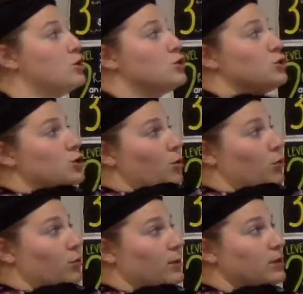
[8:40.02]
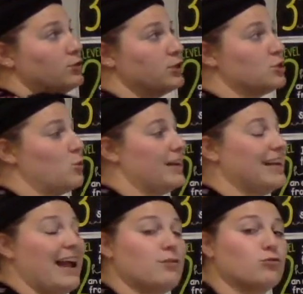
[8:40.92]
So
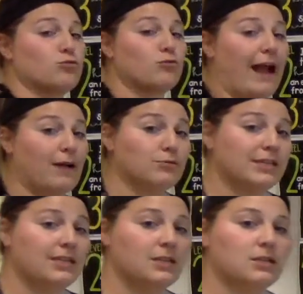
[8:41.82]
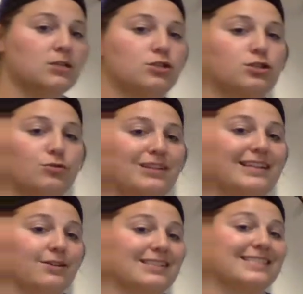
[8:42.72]
329 rounded to the
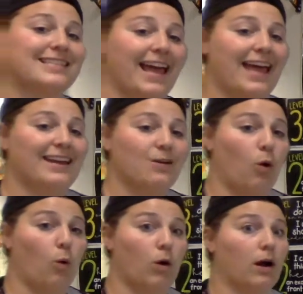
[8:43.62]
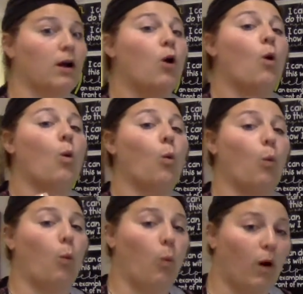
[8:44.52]
nearest 10, or
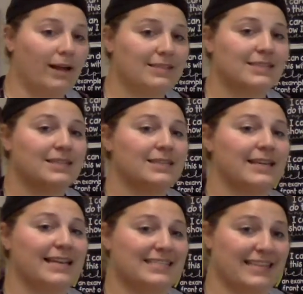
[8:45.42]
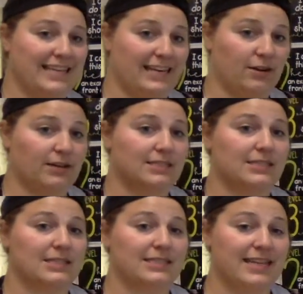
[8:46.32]
what is the
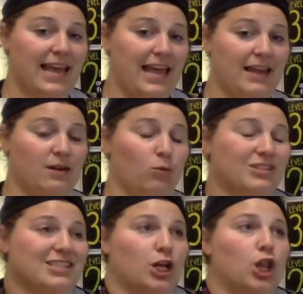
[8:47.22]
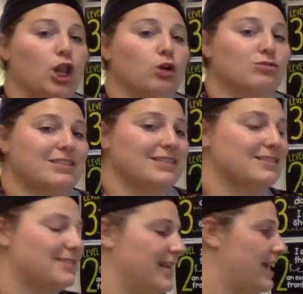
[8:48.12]
nearest 10? What's the
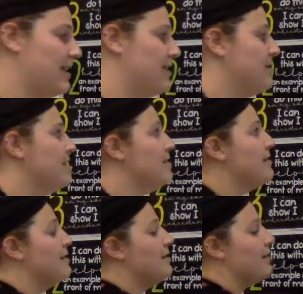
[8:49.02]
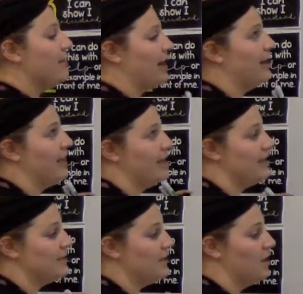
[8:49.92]
closest 10 that it
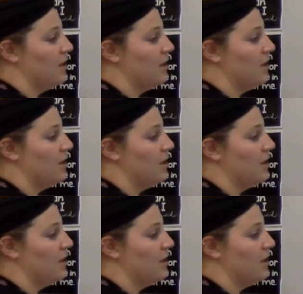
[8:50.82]
is